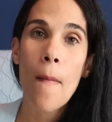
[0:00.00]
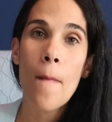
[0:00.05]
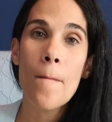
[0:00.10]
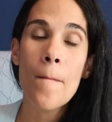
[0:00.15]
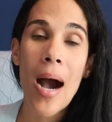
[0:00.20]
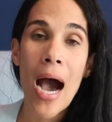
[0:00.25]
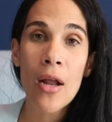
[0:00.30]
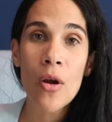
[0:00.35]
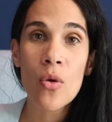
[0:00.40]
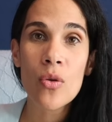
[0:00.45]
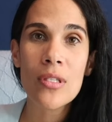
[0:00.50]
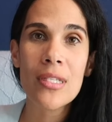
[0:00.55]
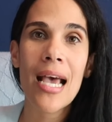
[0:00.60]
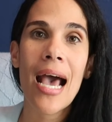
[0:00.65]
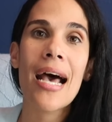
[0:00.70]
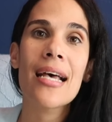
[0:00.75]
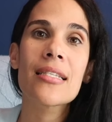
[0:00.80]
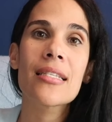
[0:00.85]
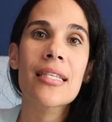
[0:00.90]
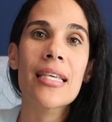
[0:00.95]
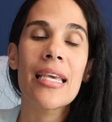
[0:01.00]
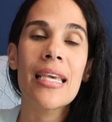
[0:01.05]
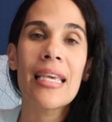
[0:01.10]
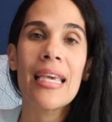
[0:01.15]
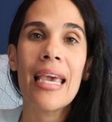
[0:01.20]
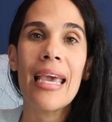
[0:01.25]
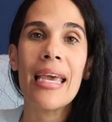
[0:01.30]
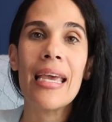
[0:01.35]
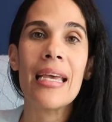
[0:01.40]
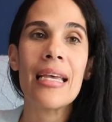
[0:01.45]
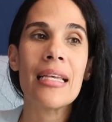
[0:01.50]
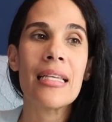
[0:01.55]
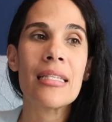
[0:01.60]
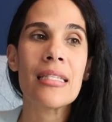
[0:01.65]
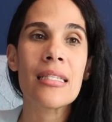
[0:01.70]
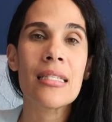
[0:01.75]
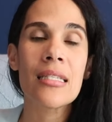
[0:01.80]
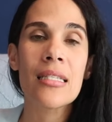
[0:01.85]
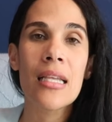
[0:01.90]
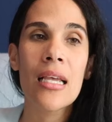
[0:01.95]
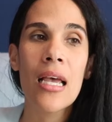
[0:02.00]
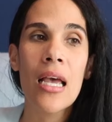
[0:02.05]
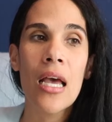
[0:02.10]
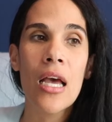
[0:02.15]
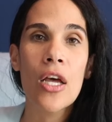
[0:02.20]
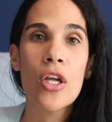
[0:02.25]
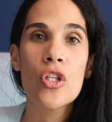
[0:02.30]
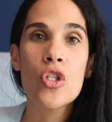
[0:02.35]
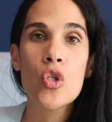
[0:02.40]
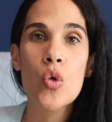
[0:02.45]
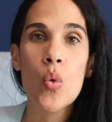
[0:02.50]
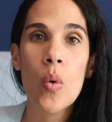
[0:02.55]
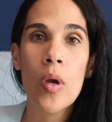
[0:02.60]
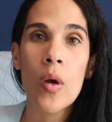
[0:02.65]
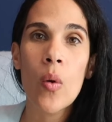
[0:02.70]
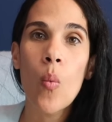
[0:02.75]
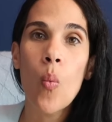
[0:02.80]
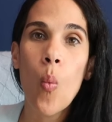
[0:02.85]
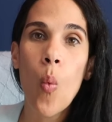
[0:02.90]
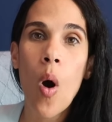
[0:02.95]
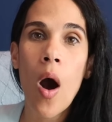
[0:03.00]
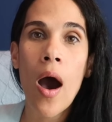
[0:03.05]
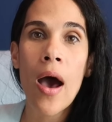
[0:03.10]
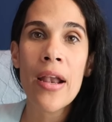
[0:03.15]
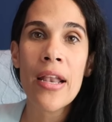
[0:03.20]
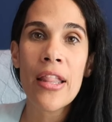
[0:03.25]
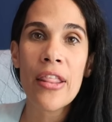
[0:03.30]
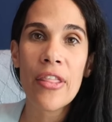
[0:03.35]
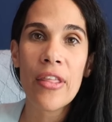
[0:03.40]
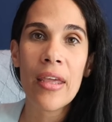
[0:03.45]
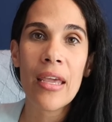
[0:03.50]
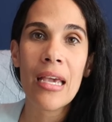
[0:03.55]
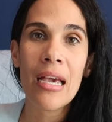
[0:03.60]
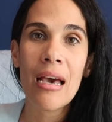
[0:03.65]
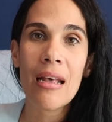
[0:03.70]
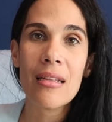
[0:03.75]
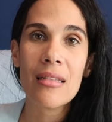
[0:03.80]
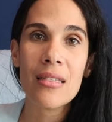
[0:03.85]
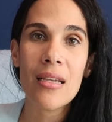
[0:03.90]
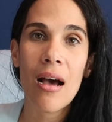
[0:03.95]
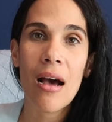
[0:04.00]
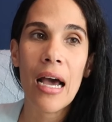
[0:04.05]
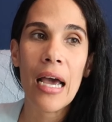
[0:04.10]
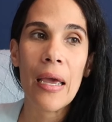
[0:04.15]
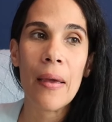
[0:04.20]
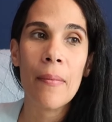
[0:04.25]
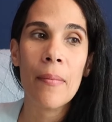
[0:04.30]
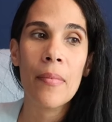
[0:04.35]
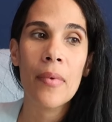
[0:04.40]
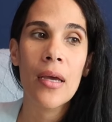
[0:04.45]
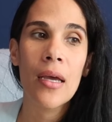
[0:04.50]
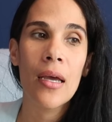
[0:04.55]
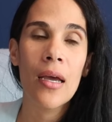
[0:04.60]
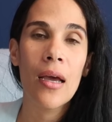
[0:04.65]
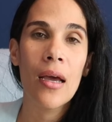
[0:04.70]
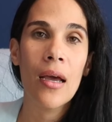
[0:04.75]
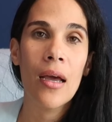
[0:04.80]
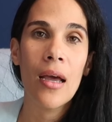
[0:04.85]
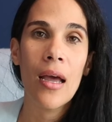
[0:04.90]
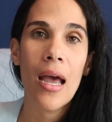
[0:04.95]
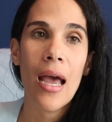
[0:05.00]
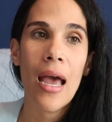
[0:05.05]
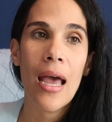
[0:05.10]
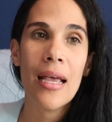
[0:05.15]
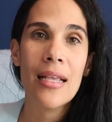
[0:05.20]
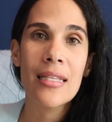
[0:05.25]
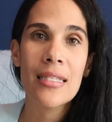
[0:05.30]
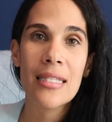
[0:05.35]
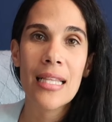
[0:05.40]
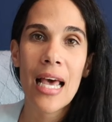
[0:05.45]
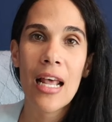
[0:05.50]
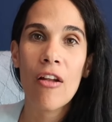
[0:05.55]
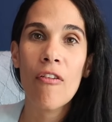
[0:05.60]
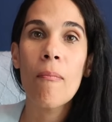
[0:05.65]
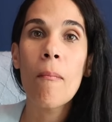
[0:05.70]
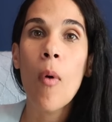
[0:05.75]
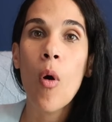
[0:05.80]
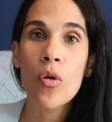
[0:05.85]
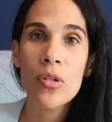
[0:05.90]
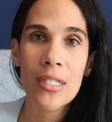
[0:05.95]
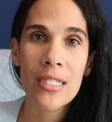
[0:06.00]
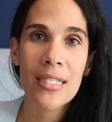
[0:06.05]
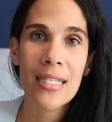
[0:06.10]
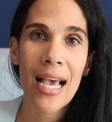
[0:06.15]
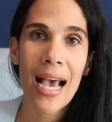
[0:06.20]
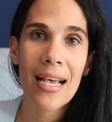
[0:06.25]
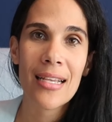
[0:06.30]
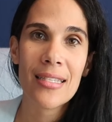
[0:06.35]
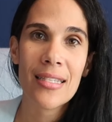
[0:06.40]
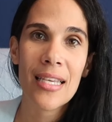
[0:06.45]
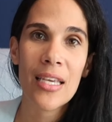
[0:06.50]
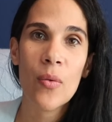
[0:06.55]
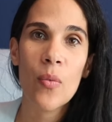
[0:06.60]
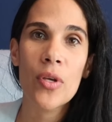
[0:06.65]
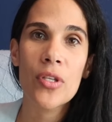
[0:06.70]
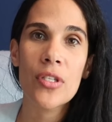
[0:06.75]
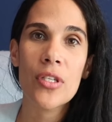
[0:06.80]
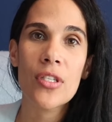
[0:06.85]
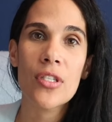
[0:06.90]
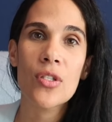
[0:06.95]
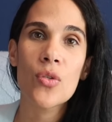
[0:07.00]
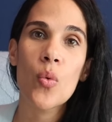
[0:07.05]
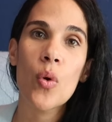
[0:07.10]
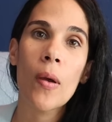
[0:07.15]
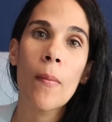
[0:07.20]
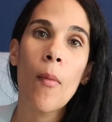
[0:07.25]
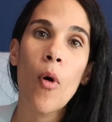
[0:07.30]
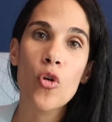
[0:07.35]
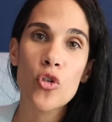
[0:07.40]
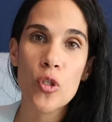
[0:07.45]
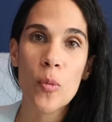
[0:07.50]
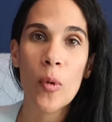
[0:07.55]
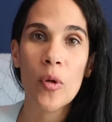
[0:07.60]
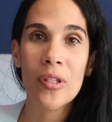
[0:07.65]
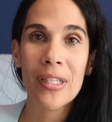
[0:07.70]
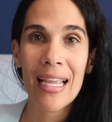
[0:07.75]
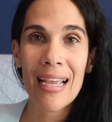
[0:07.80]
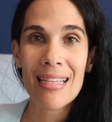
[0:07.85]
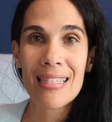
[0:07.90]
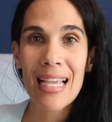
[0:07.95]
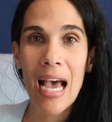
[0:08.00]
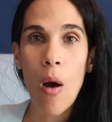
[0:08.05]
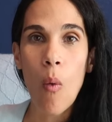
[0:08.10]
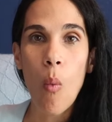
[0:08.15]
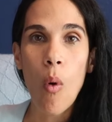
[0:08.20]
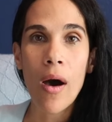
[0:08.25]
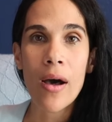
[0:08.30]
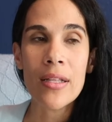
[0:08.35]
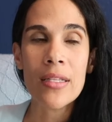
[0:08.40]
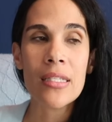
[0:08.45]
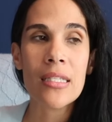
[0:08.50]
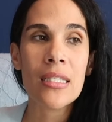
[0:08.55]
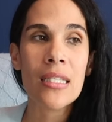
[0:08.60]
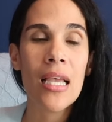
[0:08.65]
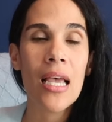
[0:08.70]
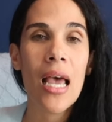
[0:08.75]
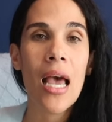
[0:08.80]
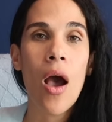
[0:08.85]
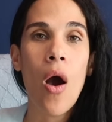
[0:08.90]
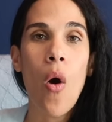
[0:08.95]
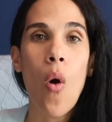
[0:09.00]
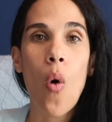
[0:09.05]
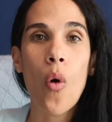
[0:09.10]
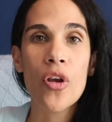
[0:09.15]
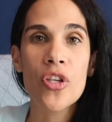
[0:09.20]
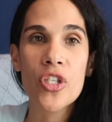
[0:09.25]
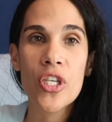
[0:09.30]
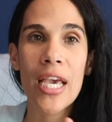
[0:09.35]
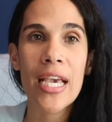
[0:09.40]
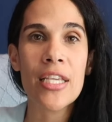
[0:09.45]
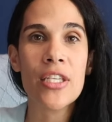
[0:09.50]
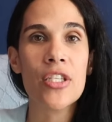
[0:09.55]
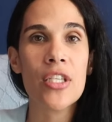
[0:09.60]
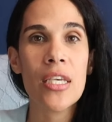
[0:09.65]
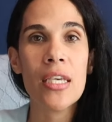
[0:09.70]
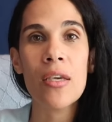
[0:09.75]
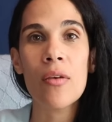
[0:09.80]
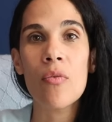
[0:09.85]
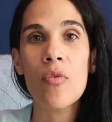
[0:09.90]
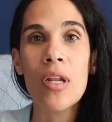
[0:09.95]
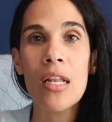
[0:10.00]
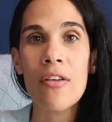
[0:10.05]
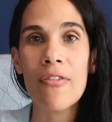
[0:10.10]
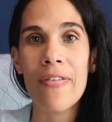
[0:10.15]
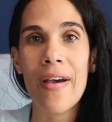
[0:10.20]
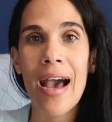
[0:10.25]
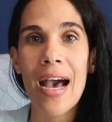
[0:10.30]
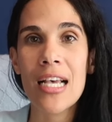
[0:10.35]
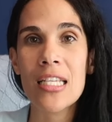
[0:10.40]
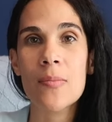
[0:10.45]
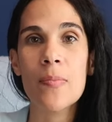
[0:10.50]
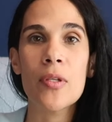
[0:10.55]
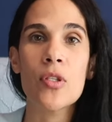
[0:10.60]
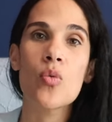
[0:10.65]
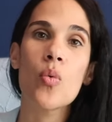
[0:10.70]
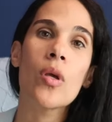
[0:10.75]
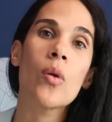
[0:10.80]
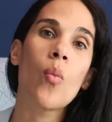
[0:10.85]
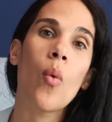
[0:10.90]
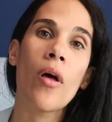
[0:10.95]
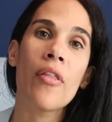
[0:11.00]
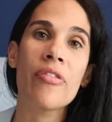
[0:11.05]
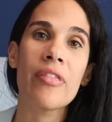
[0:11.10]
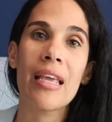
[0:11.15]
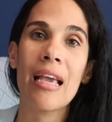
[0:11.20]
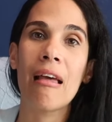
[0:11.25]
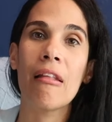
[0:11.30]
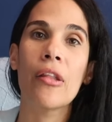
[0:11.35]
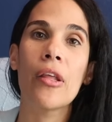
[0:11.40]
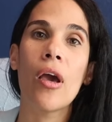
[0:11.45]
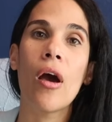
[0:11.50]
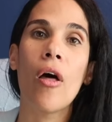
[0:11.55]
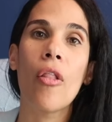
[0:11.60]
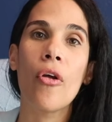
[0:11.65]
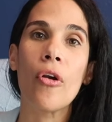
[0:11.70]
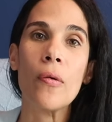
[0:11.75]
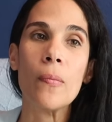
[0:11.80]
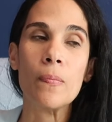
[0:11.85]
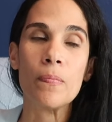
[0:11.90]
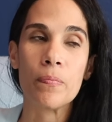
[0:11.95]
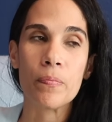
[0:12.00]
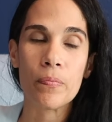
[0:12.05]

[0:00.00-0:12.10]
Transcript: Monotasking is doing one thing at a time instead of multitasking, which is doing multiple things at once or changing really fast between one thing and the other.